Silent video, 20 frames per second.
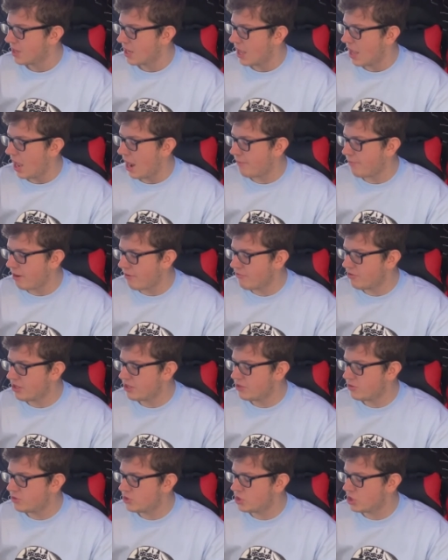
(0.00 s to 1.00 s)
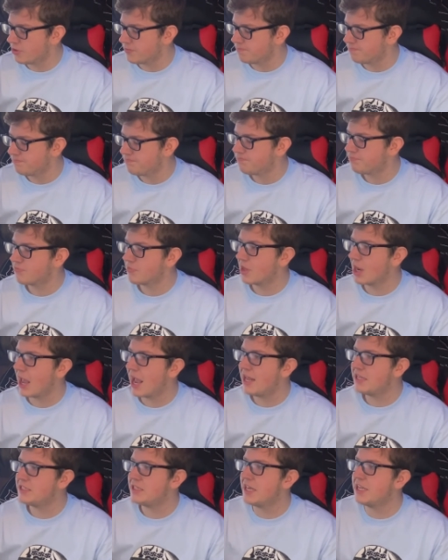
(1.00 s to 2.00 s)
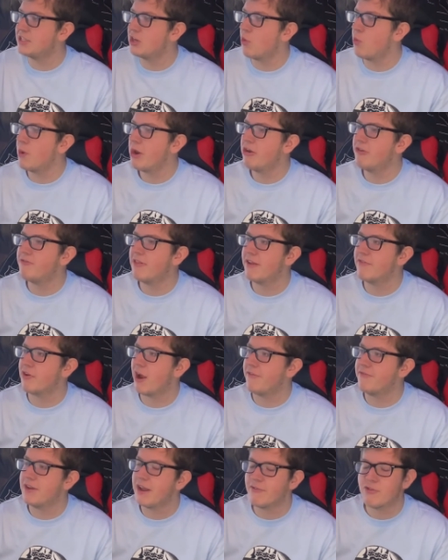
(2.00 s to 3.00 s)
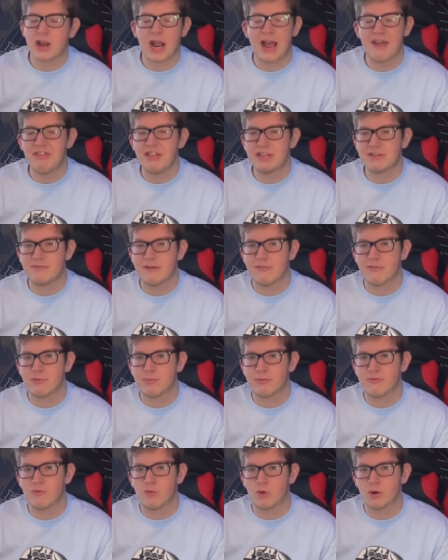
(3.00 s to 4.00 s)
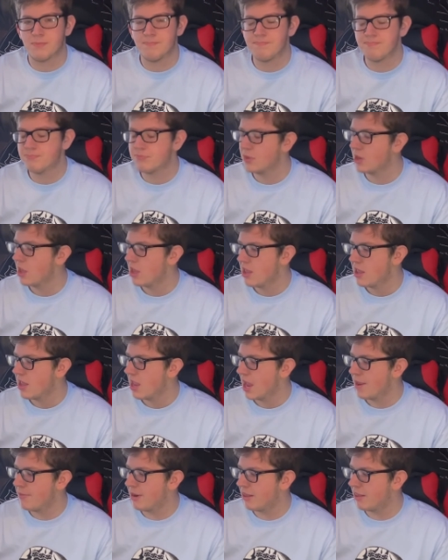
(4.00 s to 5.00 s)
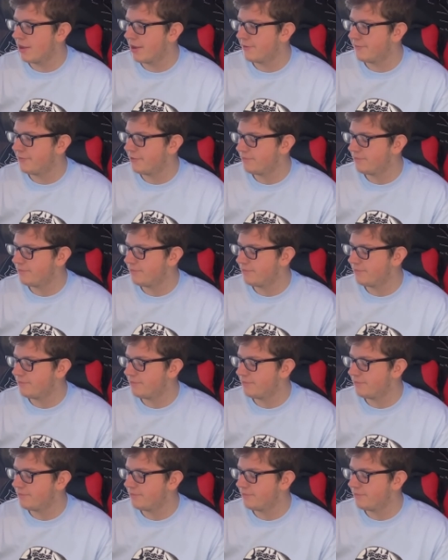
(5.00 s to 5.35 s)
I'm not really too sure. It's it's a weird flavor. I've never had this flavor before in my life.